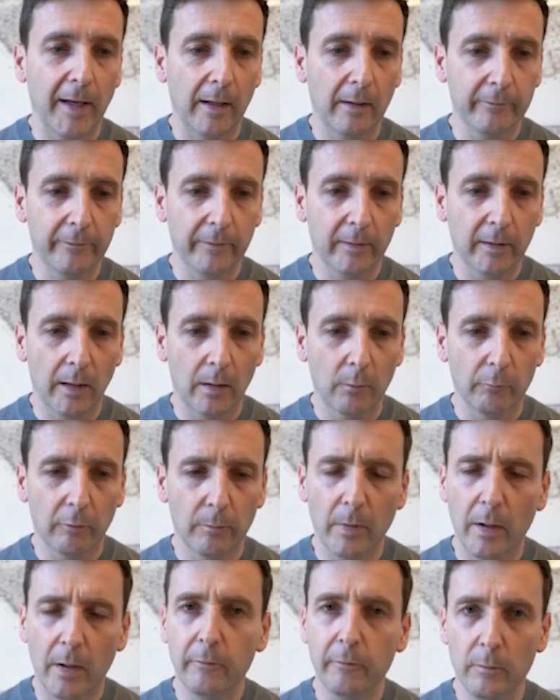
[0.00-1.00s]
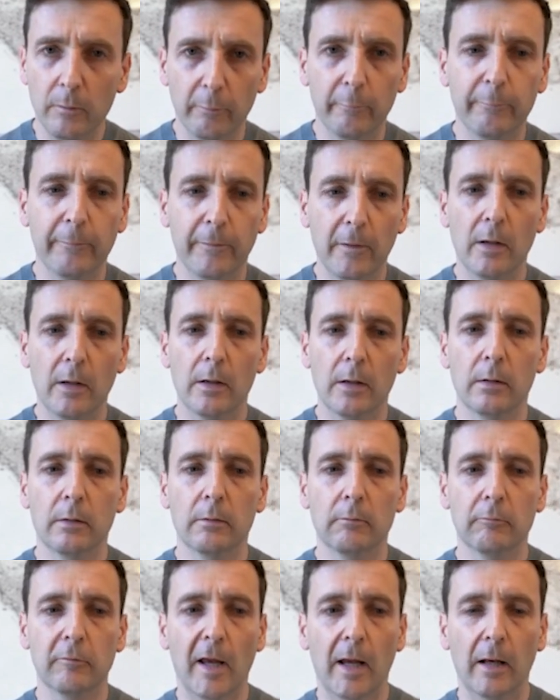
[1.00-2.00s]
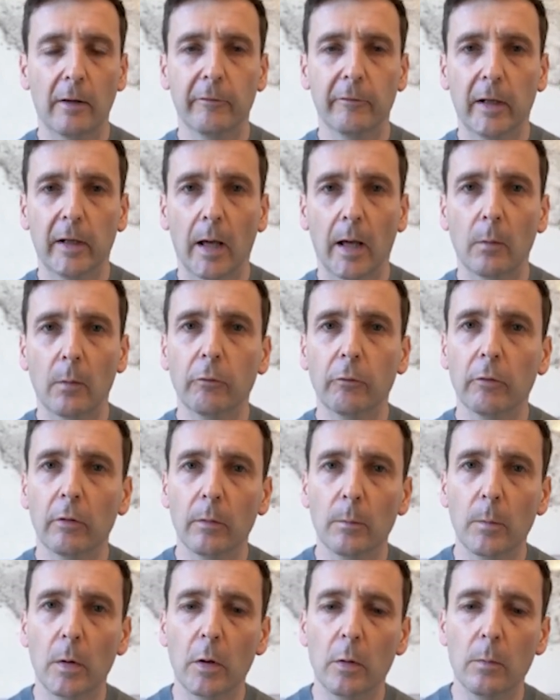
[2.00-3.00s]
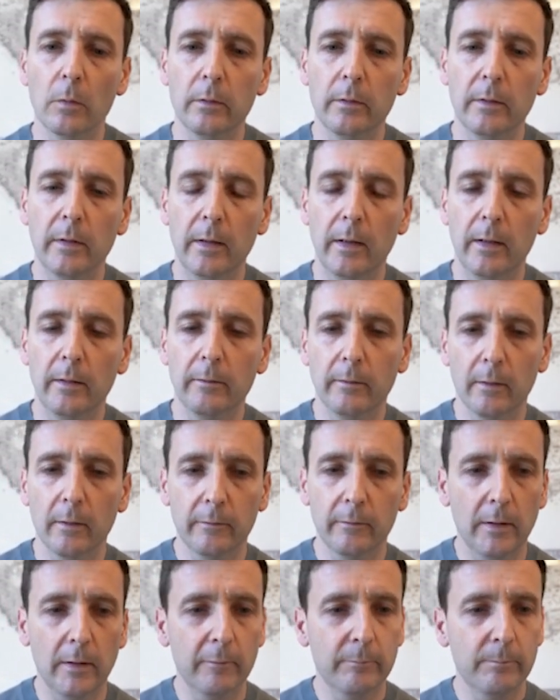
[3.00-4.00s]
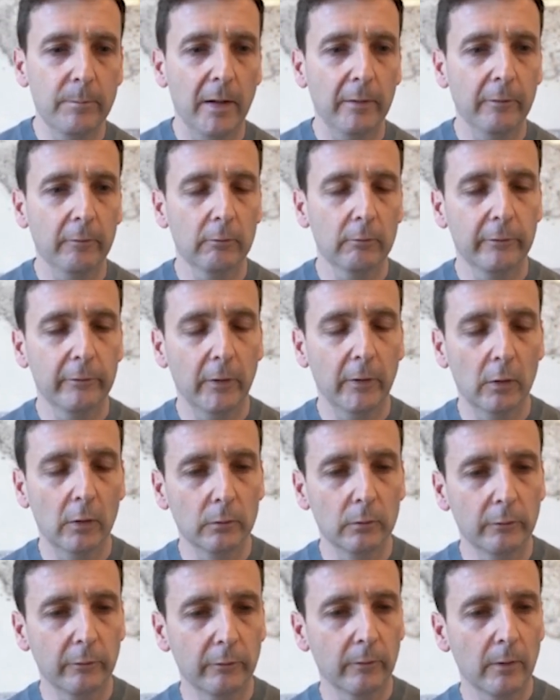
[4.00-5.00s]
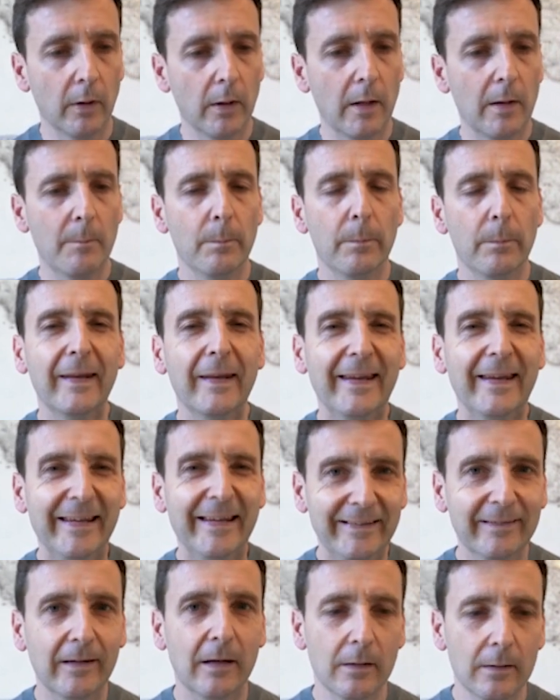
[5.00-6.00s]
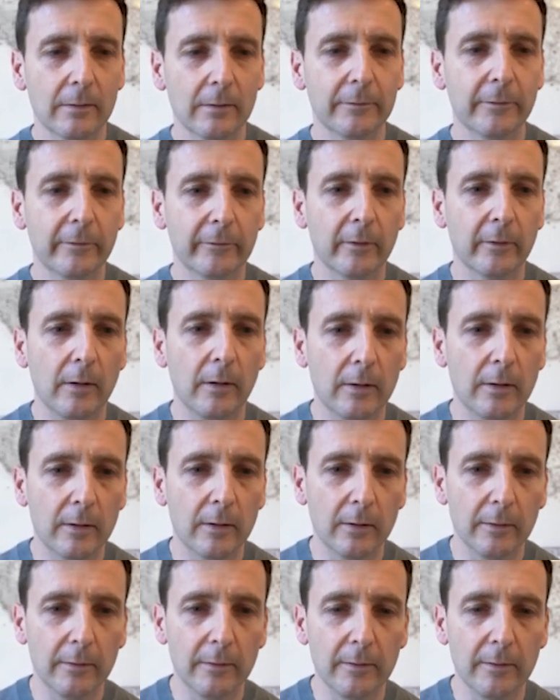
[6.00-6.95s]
capture, but I do prefer reality capture at the moment. It does give better results, but it is harder to learn.